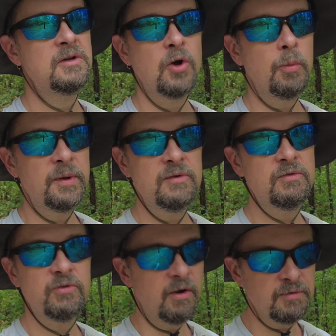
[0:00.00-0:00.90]
don't be
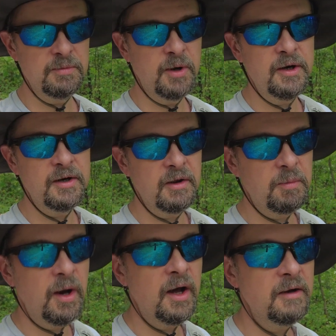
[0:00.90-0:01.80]
shoveling money into the
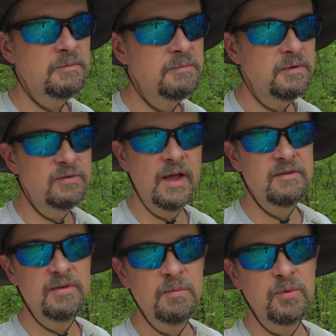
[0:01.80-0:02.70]
pot. It's
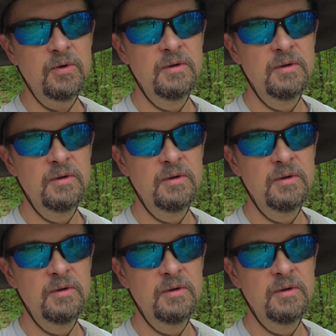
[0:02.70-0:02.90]
that simple.